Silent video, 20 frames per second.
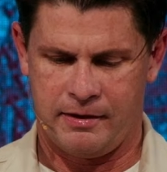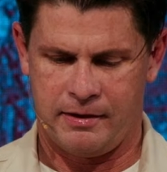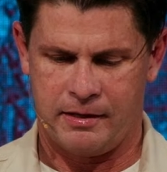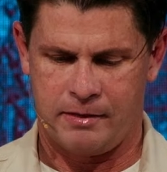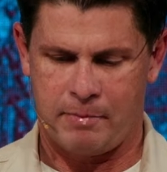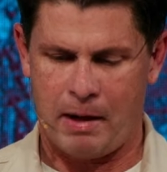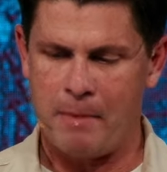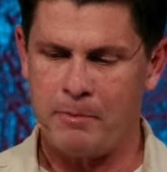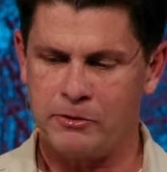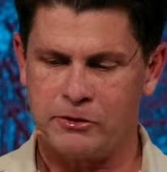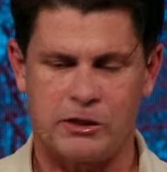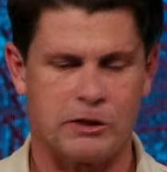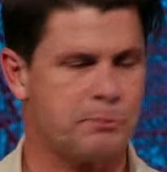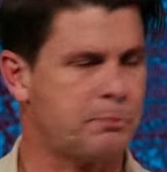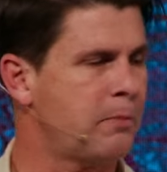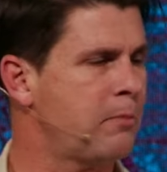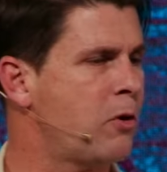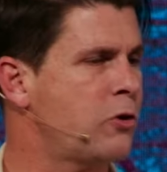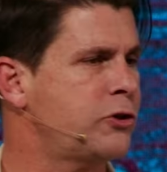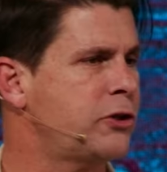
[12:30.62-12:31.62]
Bible says
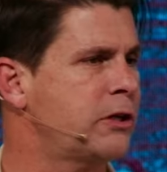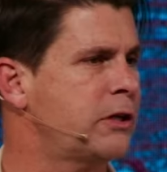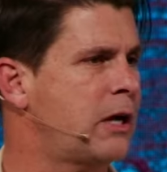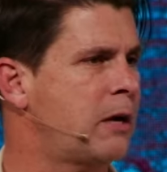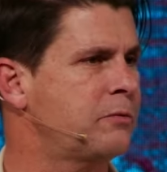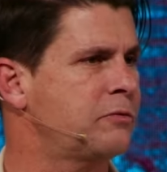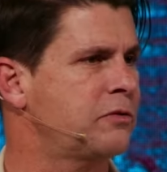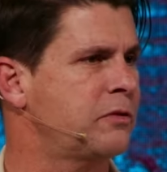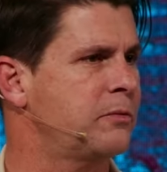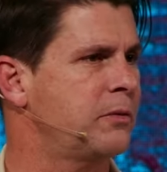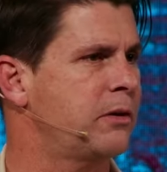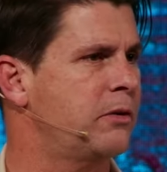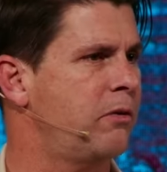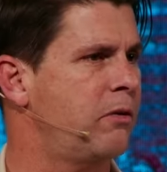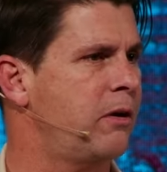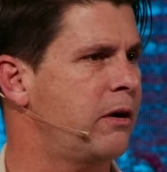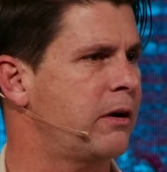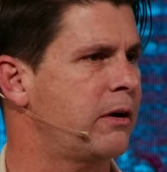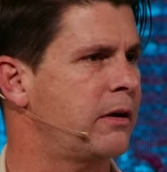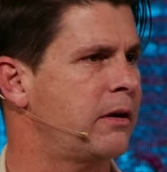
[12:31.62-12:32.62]
promotion comes from the
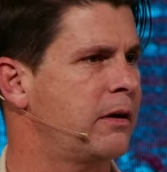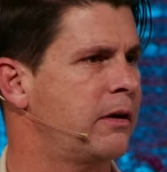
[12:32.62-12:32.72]
Lord.